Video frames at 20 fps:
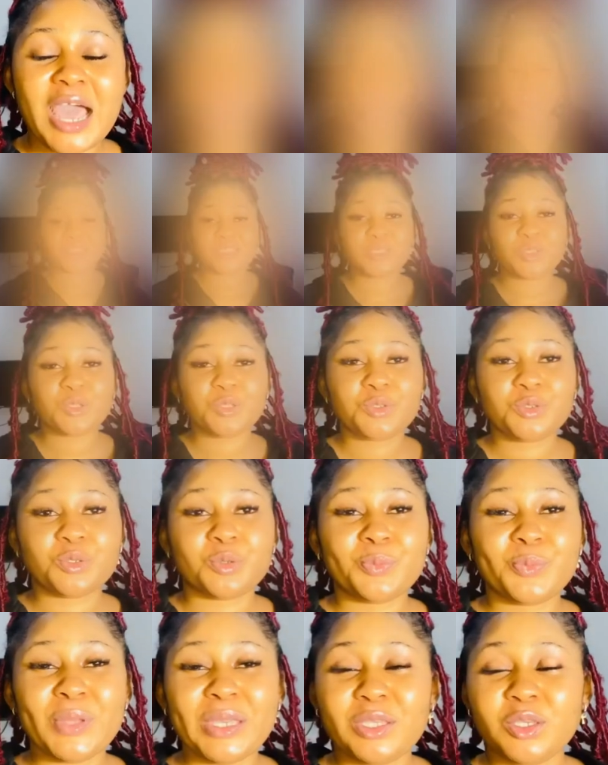and it's going to
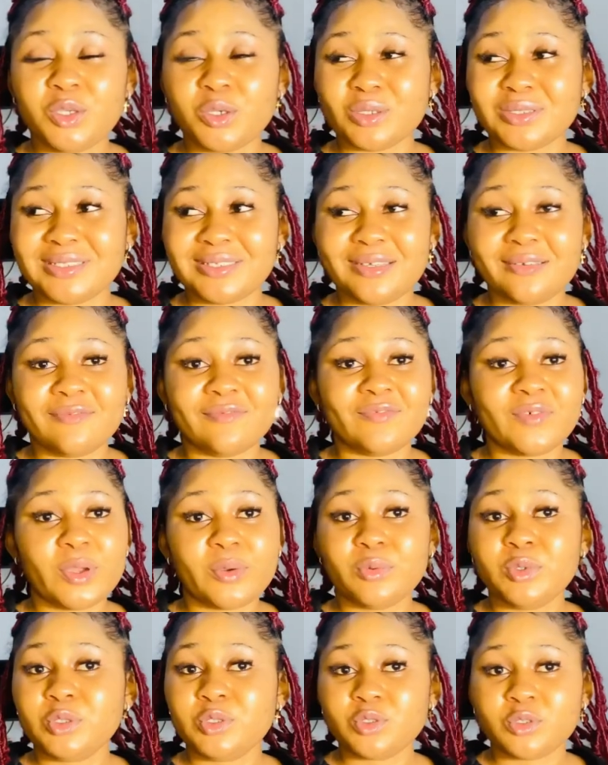make your skin
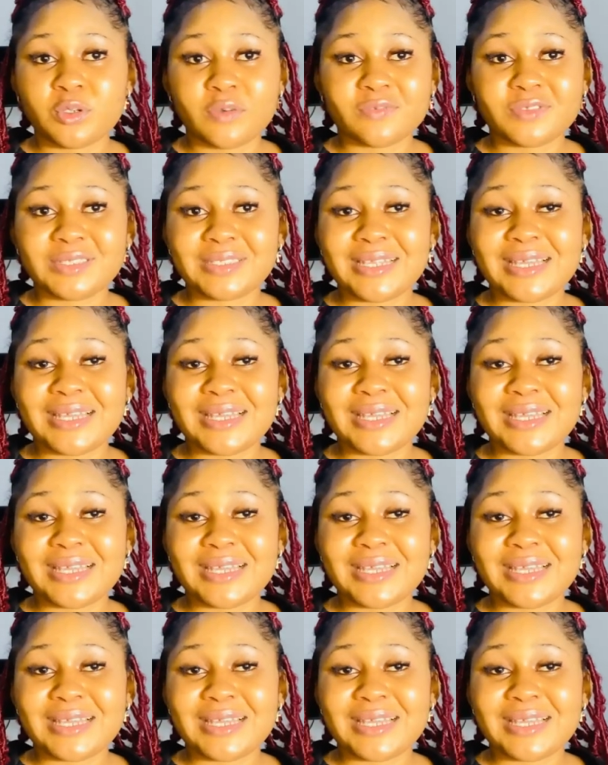very soft.